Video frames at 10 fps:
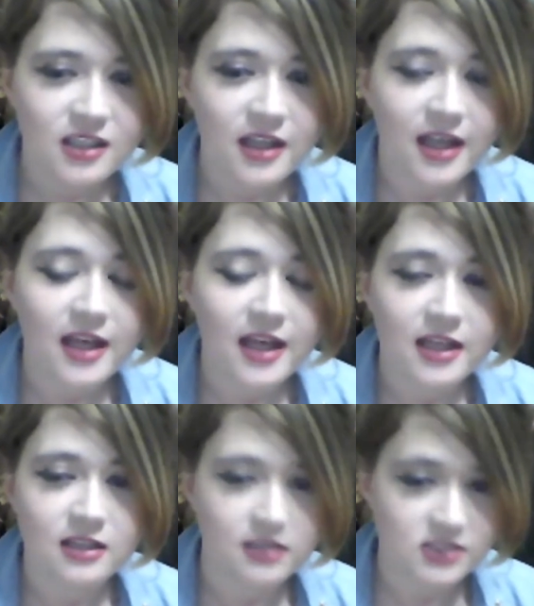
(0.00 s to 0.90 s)

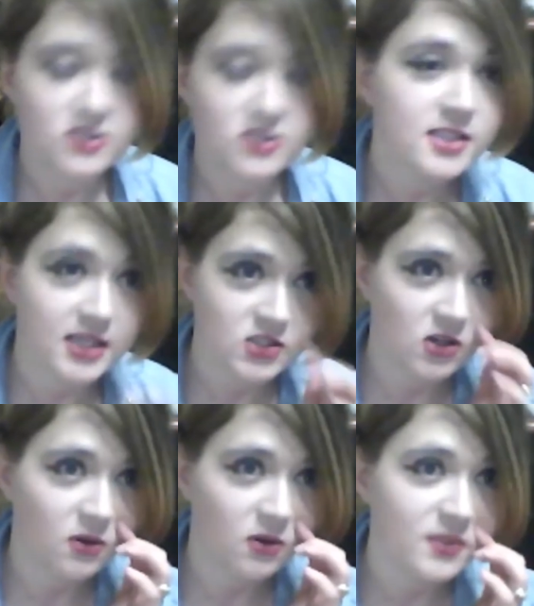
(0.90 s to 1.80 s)
And as soon as I
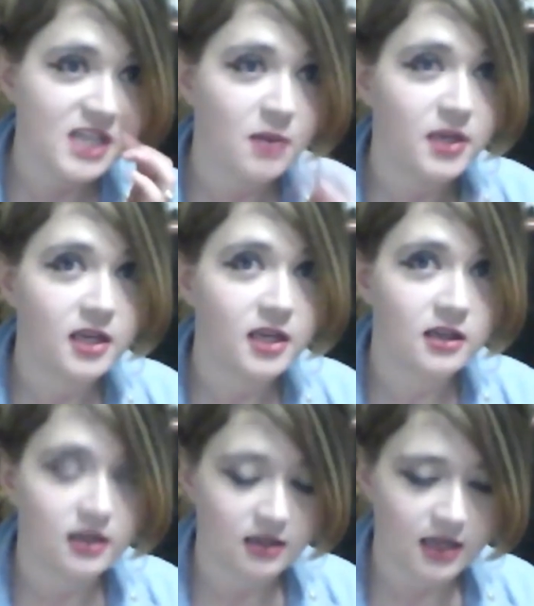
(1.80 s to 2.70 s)
saw what was happening,
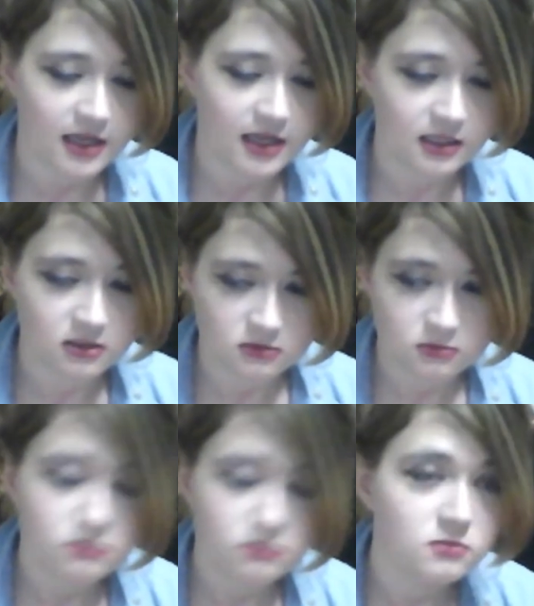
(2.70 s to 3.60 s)
I
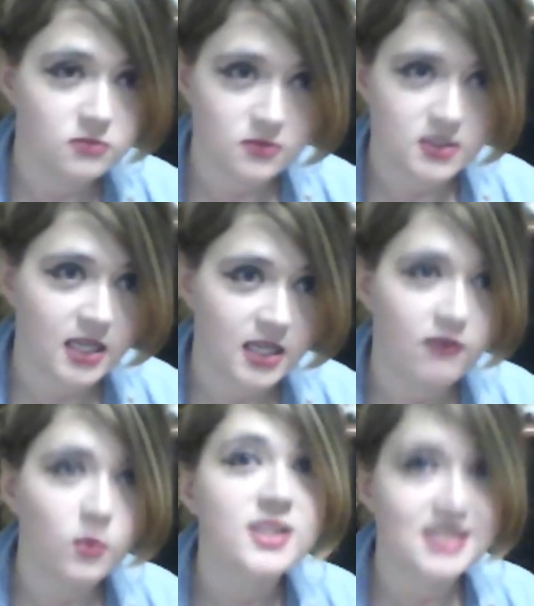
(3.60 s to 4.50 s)
said,
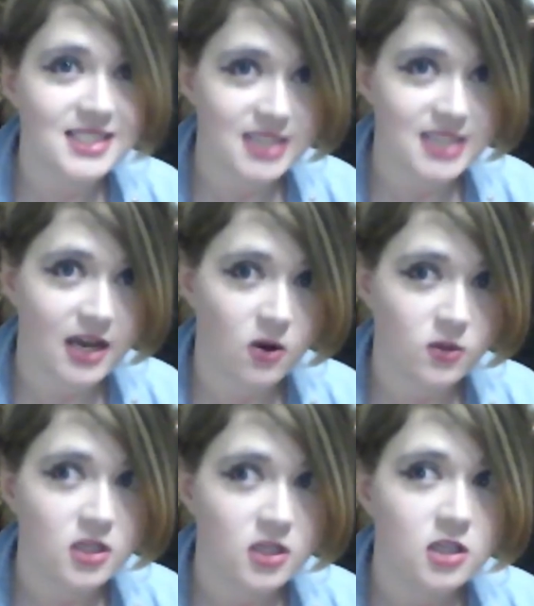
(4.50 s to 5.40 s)
"Everyone sit
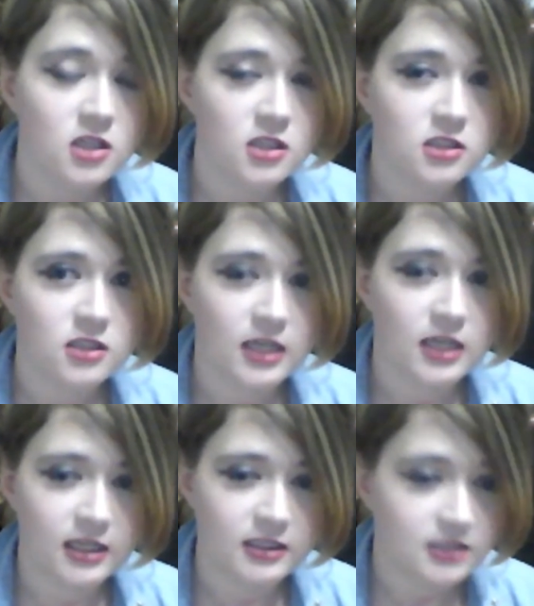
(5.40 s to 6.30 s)
down."
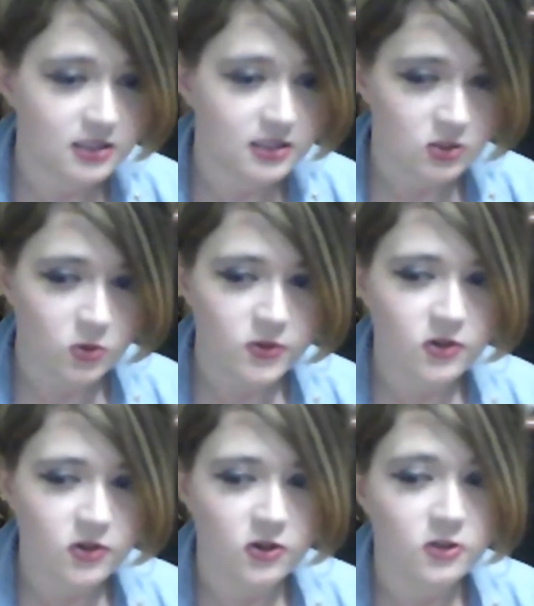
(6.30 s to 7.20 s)
And I told the
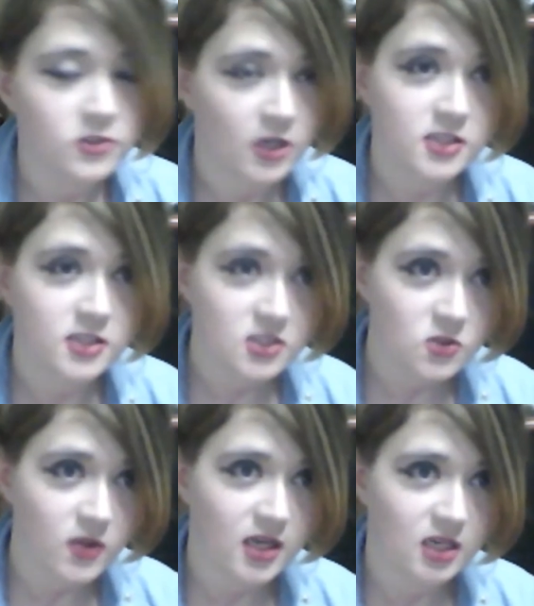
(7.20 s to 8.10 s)
girl not to
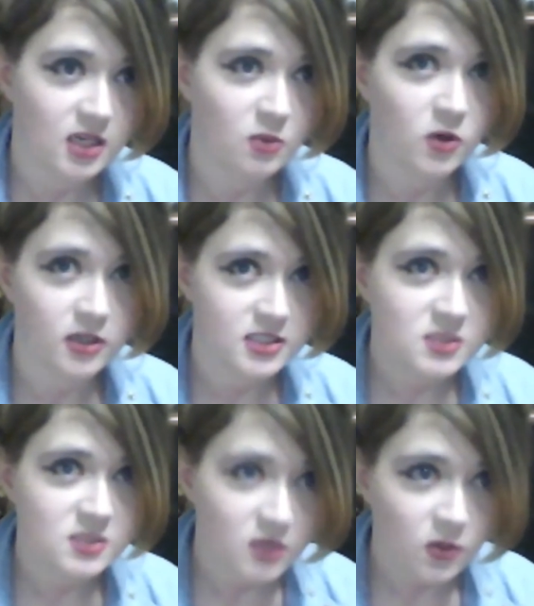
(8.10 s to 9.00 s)
do that anymore, not to
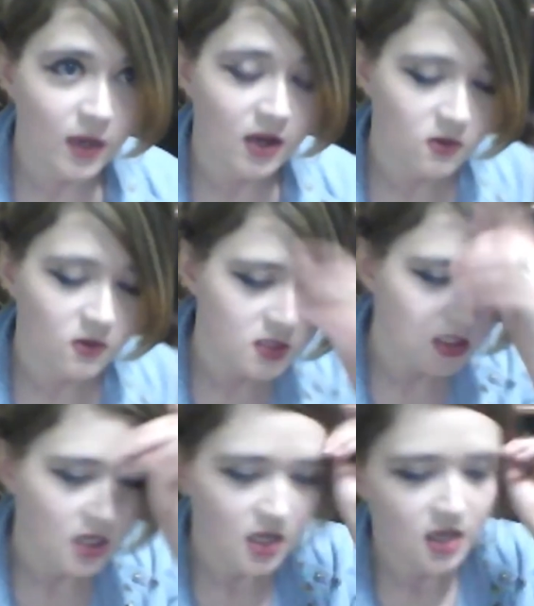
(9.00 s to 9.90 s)
spin around.
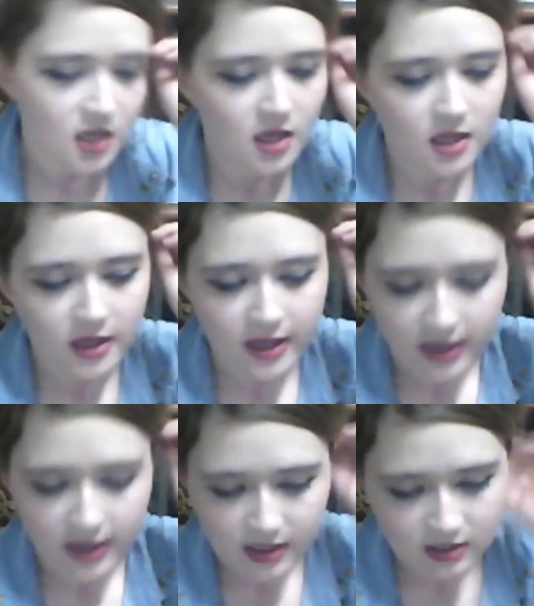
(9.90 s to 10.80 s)

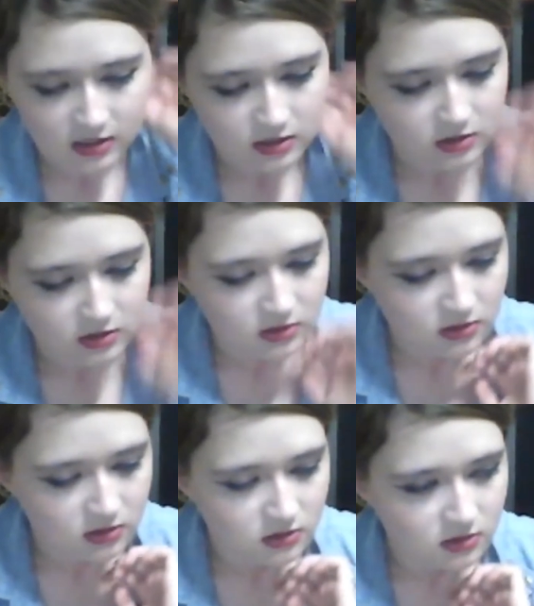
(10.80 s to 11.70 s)
And
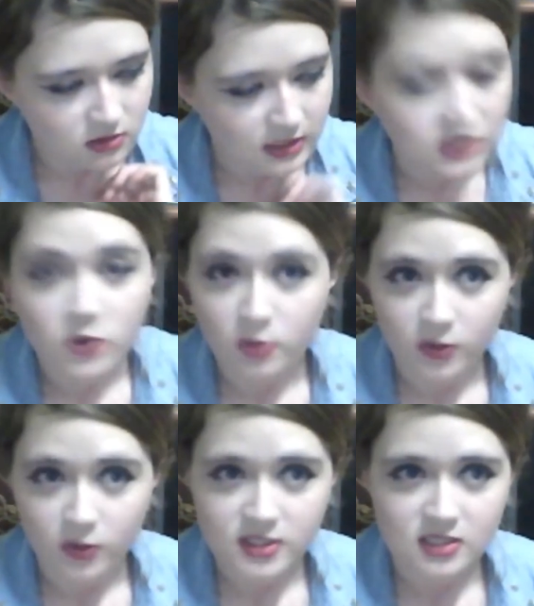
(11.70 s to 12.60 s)
I told the
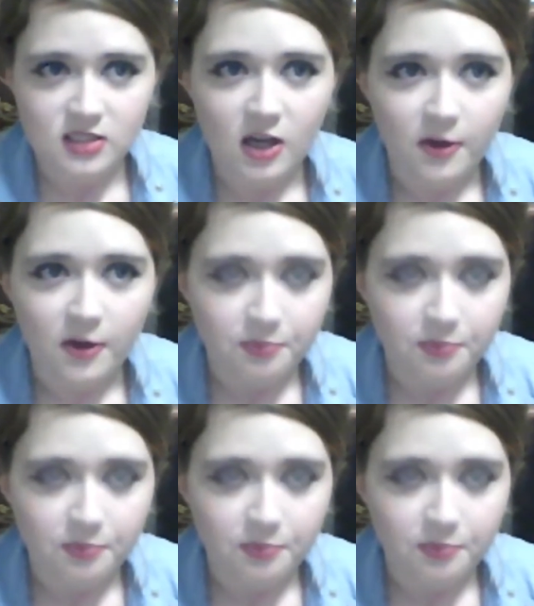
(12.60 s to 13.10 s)
boys to stop.